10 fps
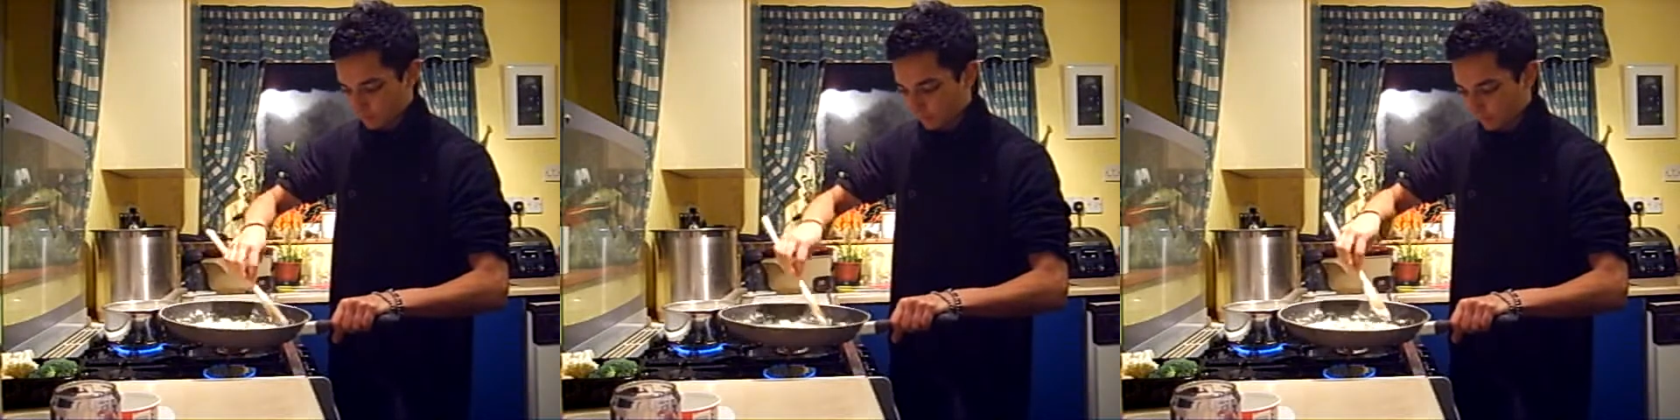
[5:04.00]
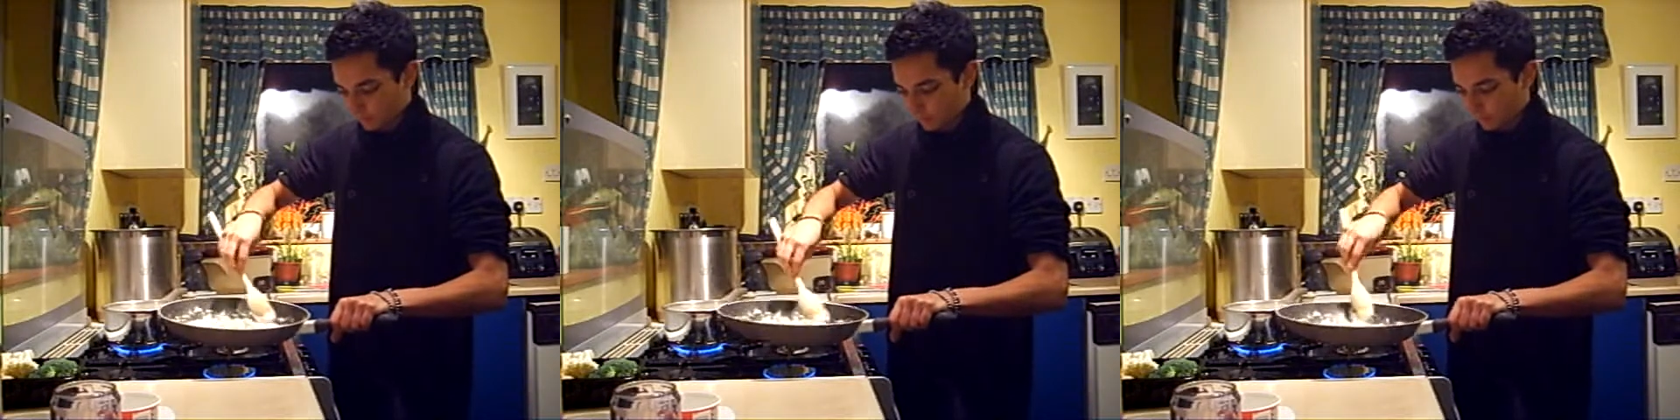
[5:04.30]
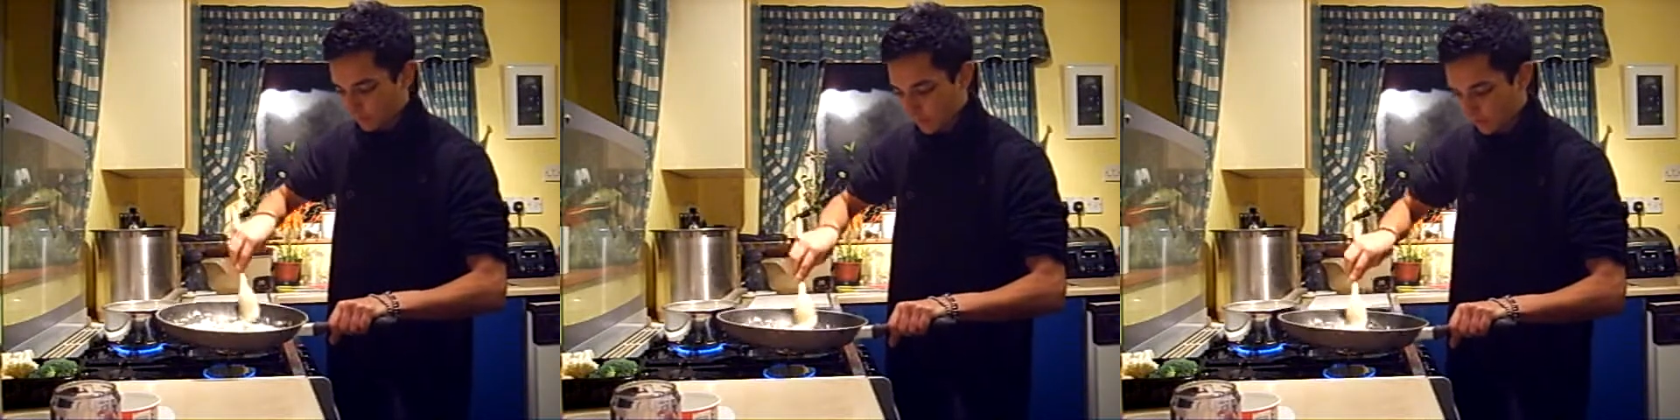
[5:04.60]
I'm just going to do
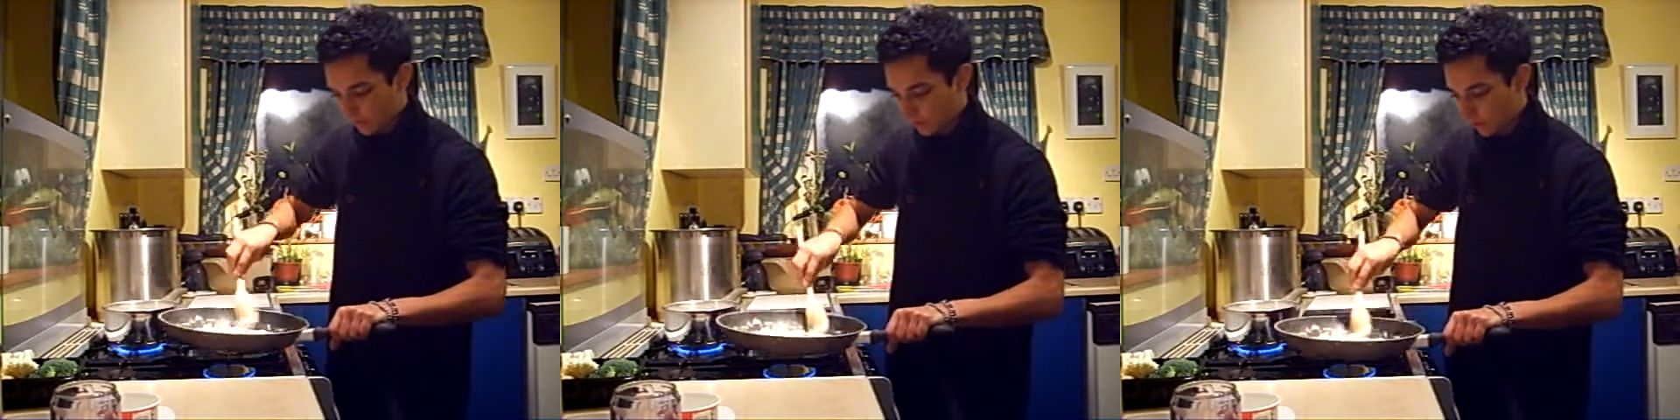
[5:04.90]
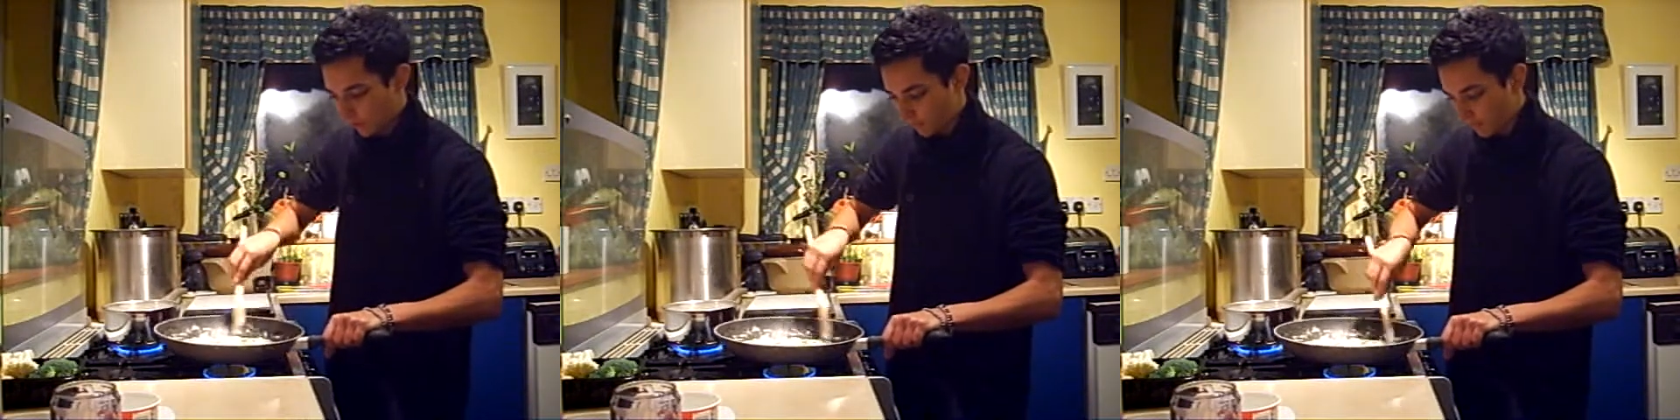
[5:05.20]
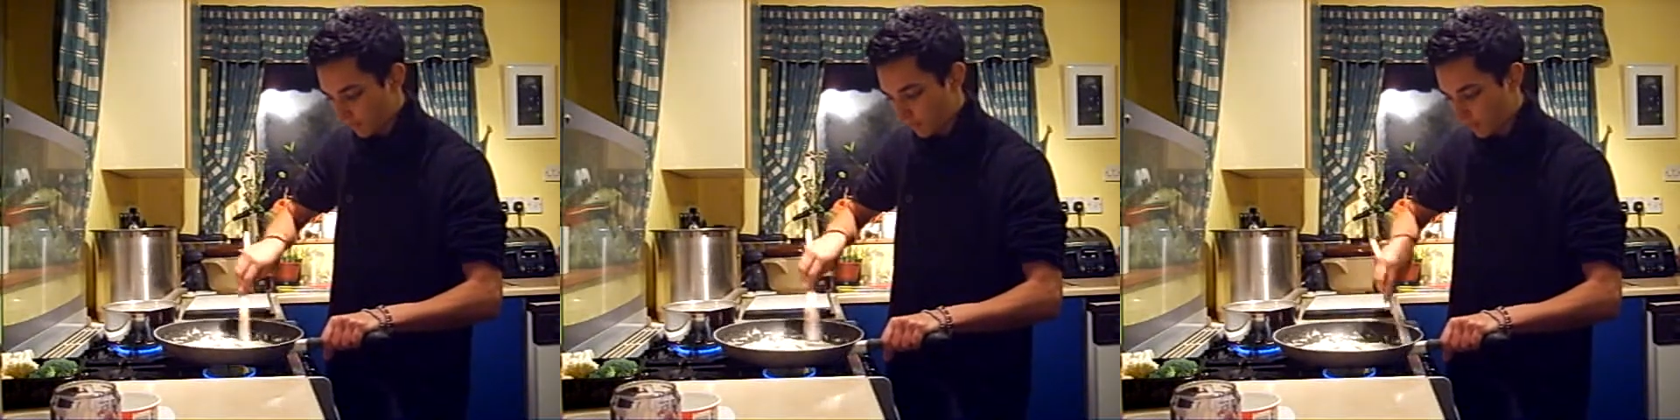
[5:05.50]
it for a
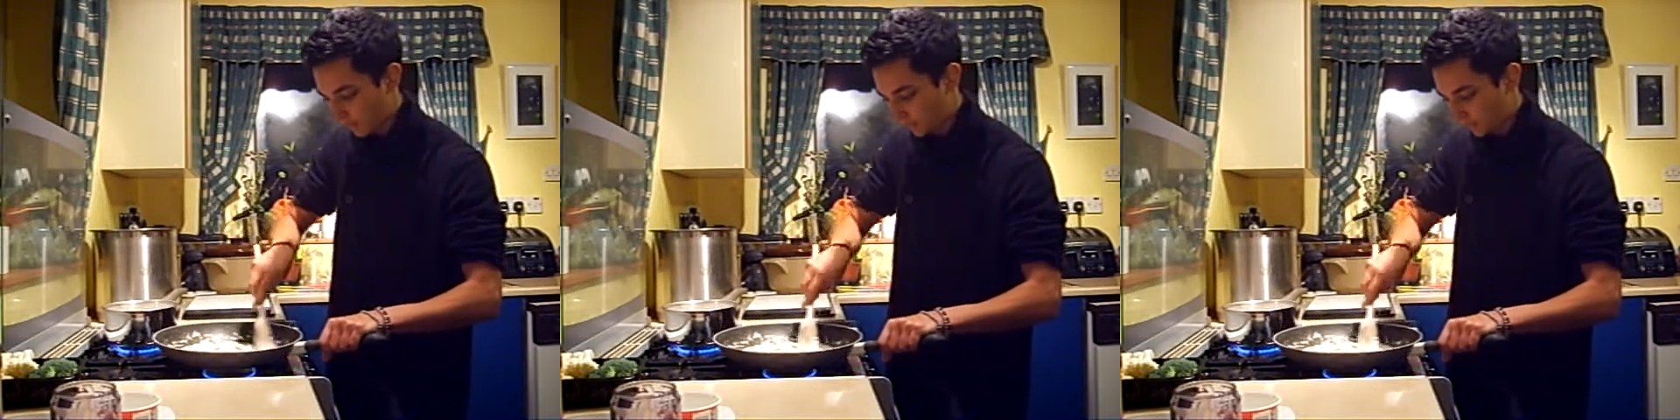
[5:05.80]
couple more